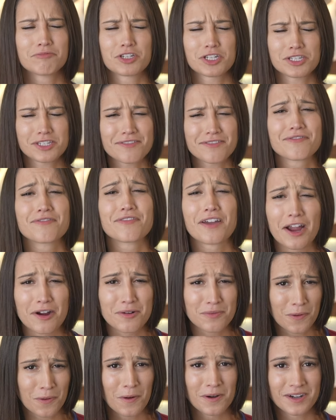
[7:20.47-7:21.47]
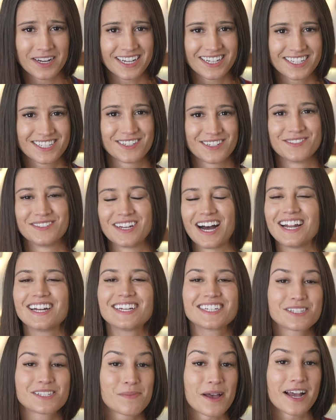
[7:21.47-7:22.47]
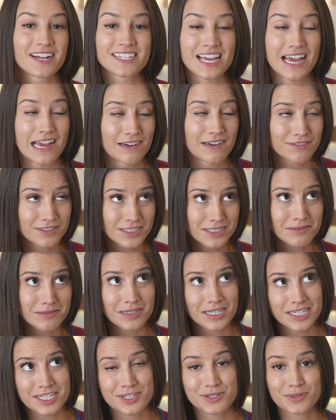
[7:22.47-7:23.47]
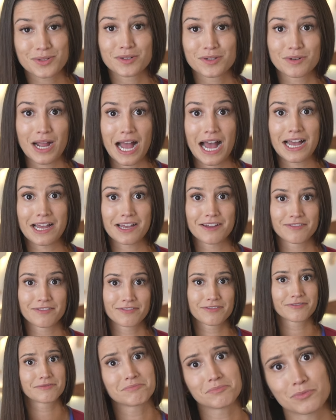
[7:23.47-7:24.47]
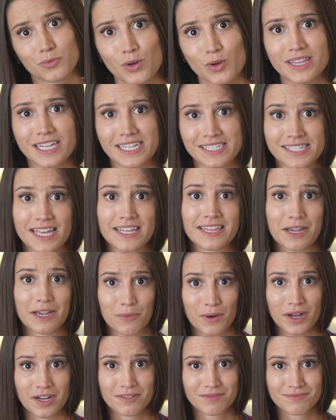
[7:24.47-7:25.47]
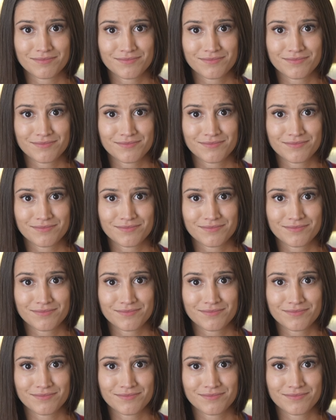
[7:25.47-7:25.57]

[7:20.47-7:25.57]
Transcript: just a fair warning to not expect everyone to arrive when they said they will.